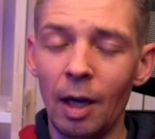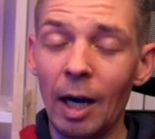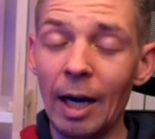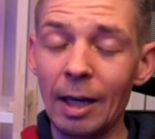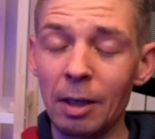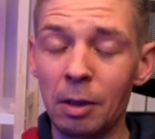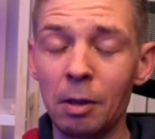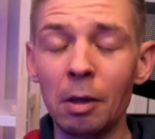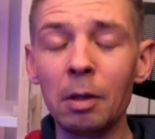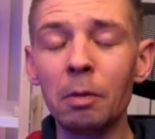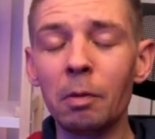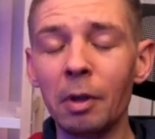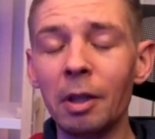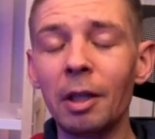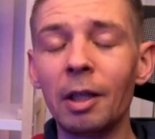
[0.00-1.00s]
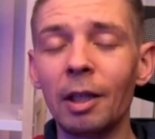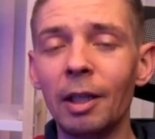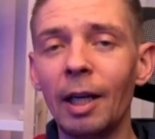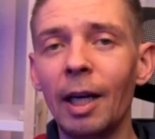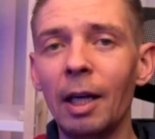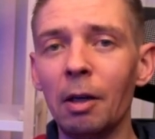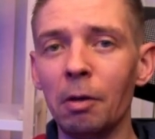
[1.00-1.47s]
I don't want to
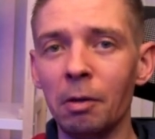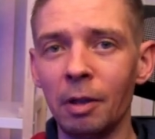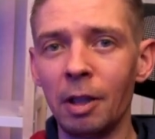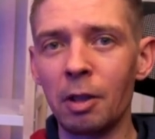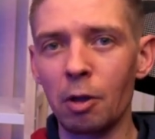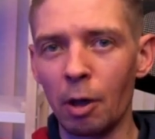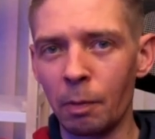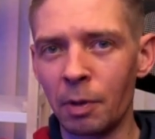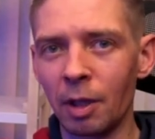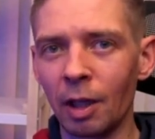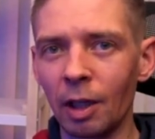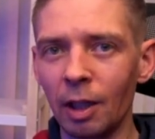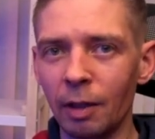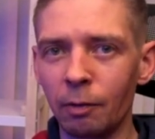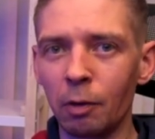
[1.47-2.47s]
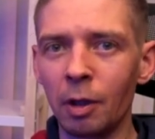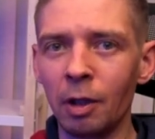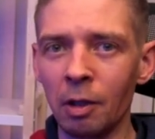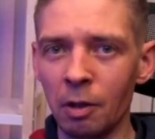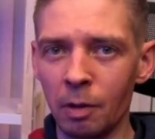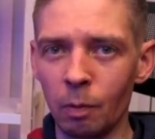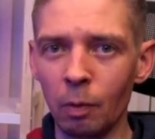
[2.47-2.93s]
rely on this obstacle
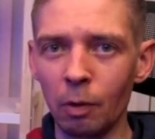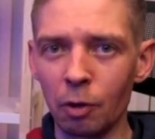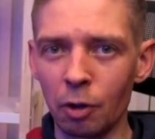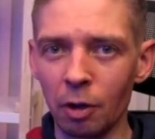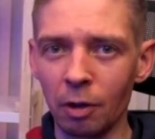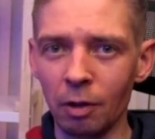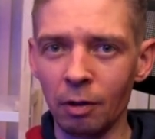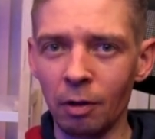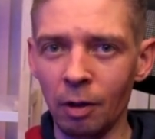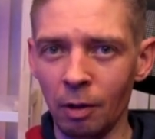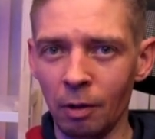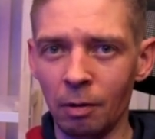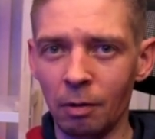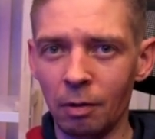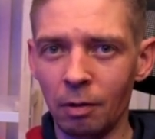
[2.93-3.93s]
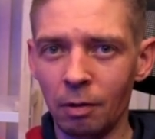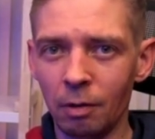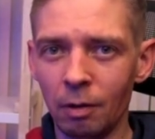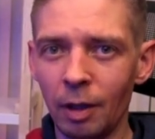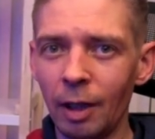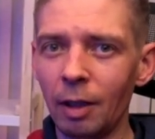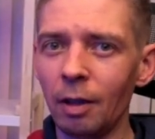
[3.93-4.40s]
avoidance bullshit, you know?
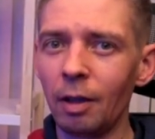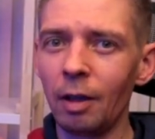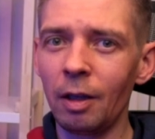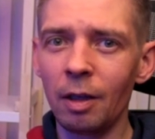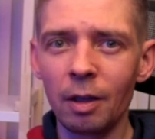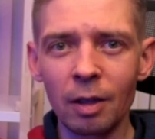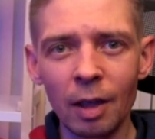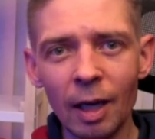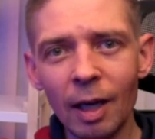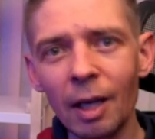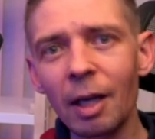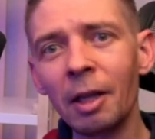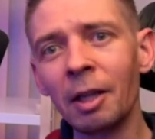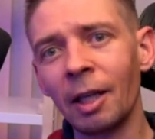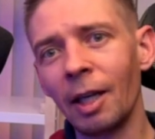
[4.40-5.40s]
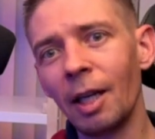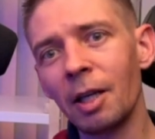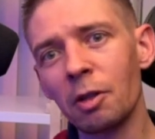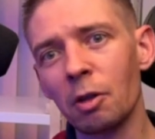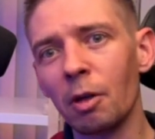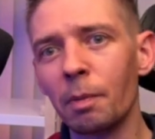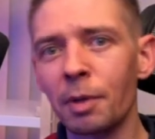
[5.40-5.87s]
Like, yeah, it
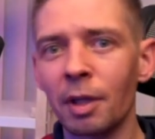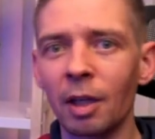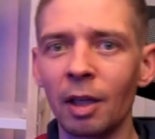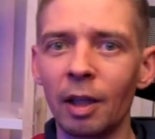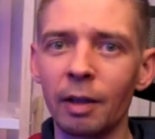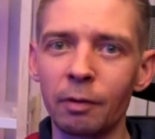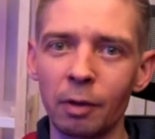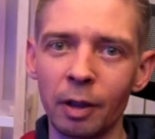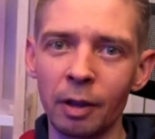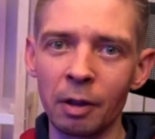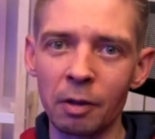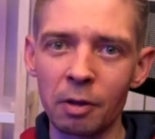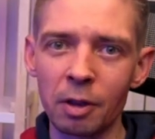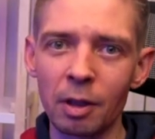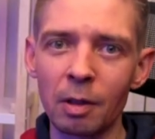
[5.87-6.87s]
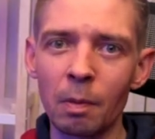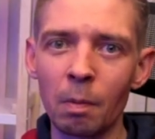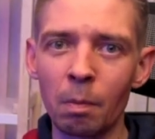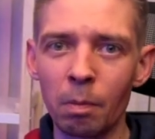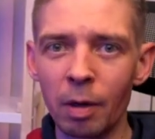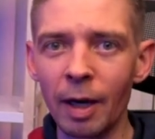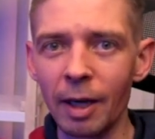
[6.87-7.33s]
has obstacle avoidance,
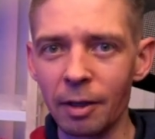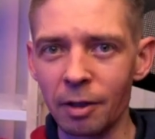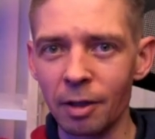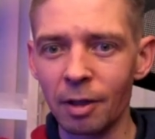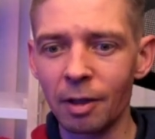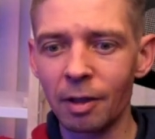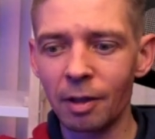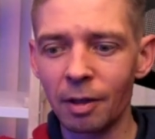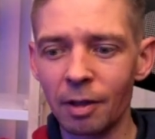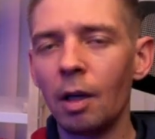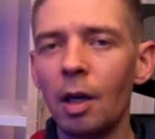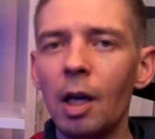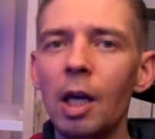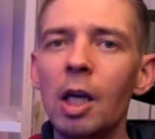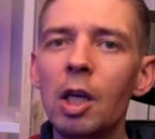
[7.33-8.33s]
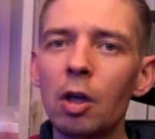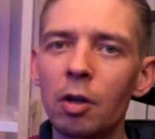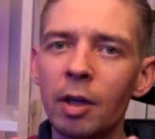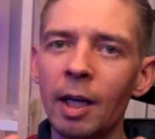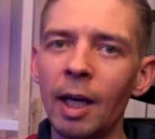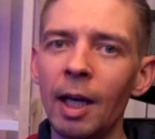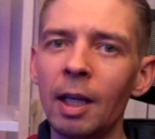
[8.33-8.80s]
but you
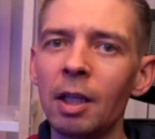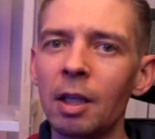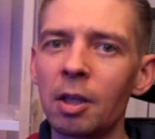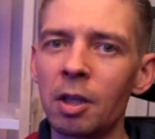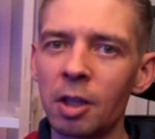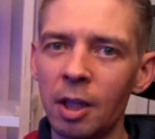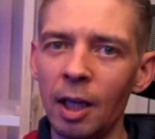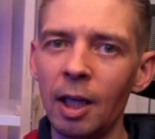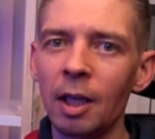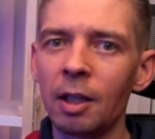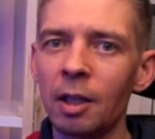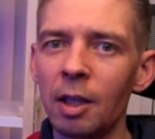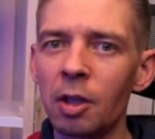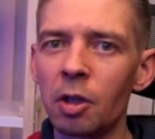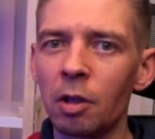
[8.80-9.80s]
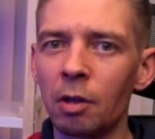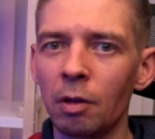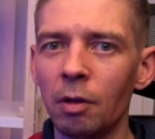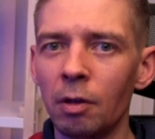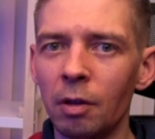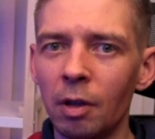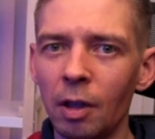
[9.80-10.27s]
cannot take this
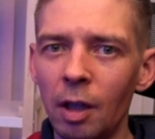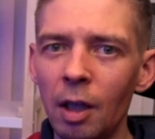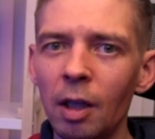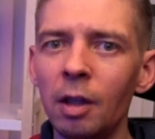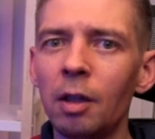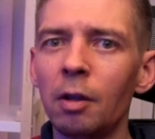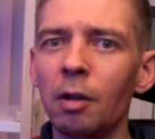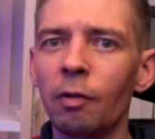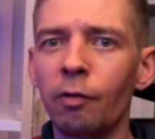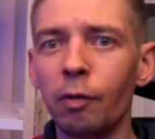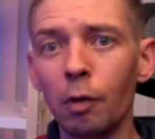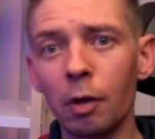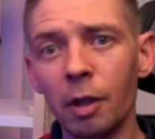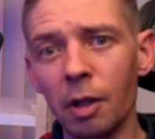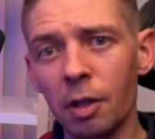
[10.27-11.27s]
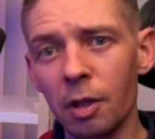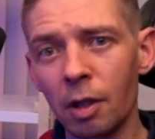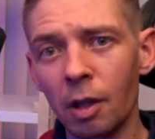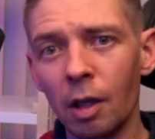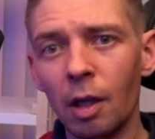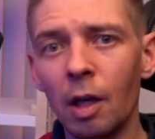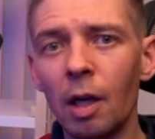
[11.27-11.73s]
drone into the forest
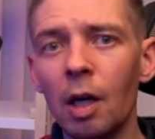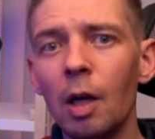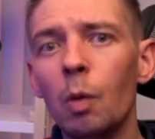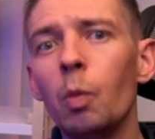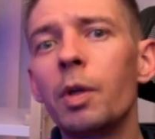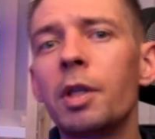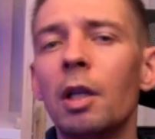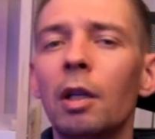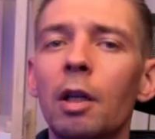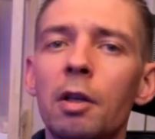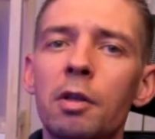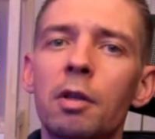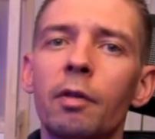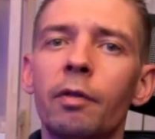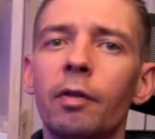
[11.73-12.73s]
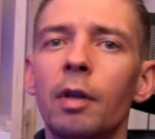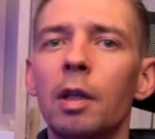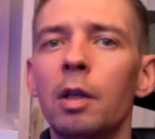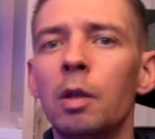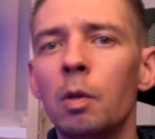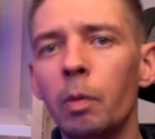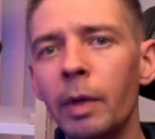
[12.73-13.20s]
with a lots of
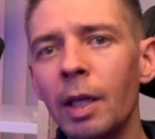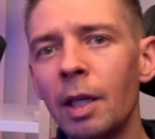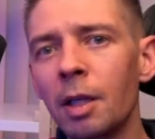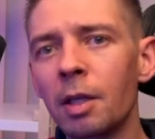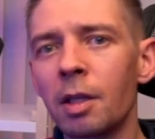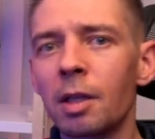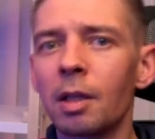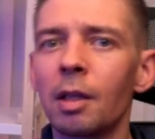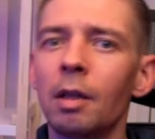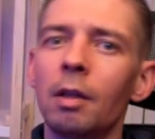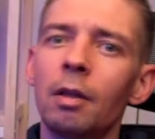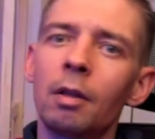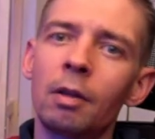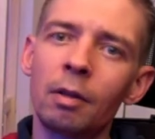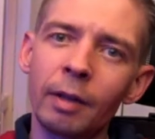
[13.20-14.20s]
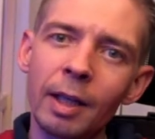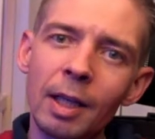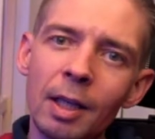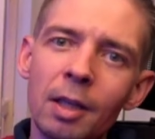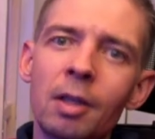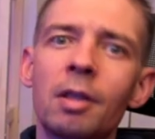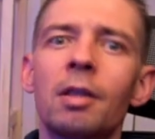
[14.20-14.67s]
twigs,
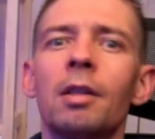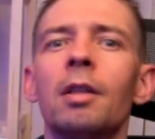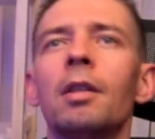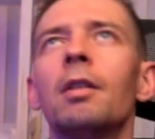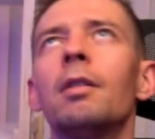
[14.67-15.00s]
trees,